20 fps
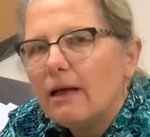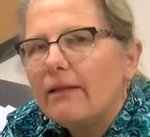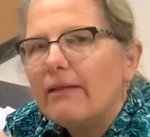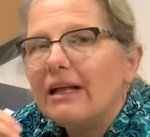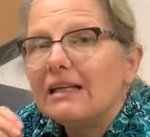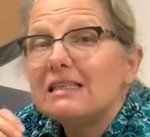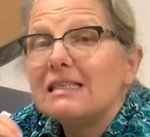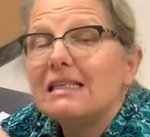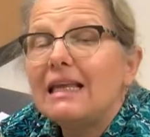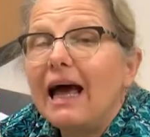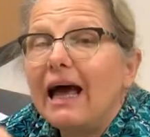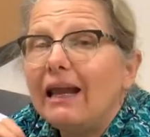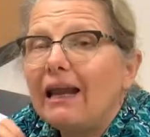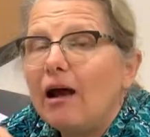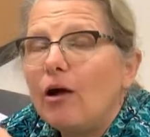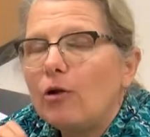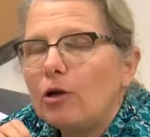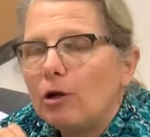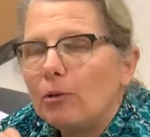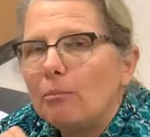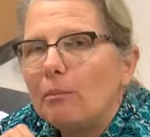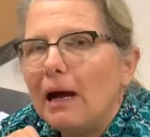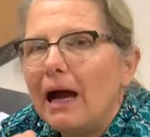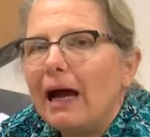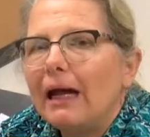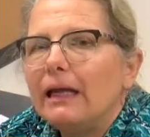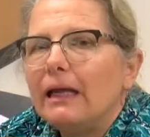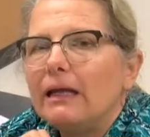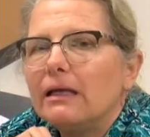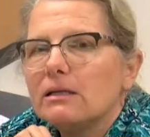that's not how your
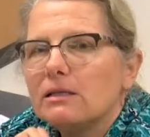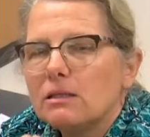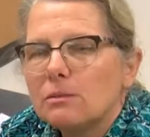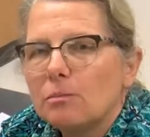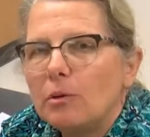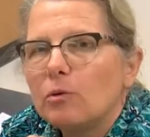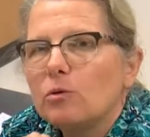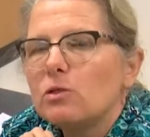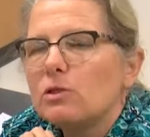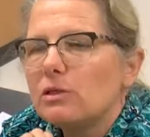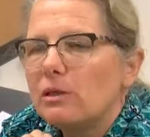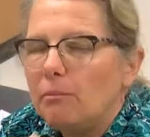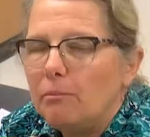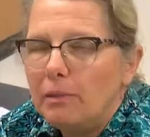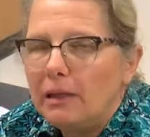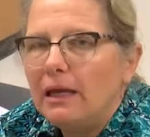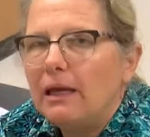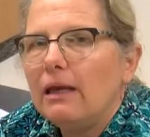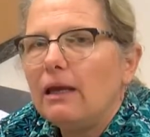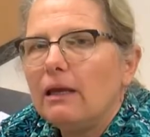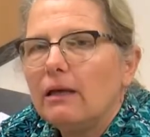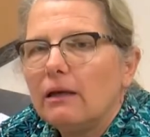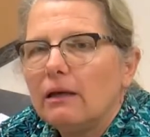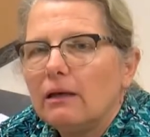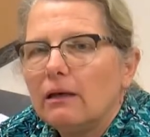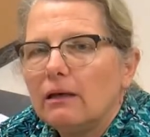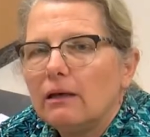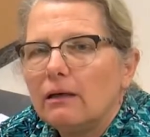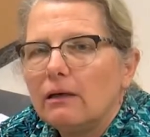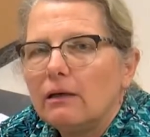body is supposed to be,
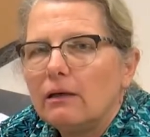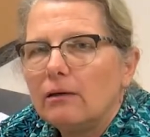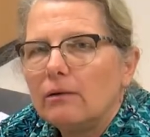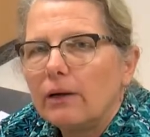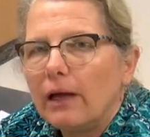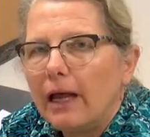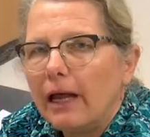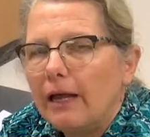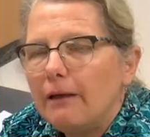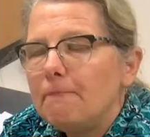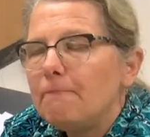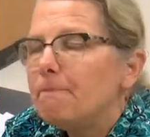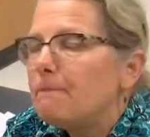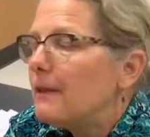okay?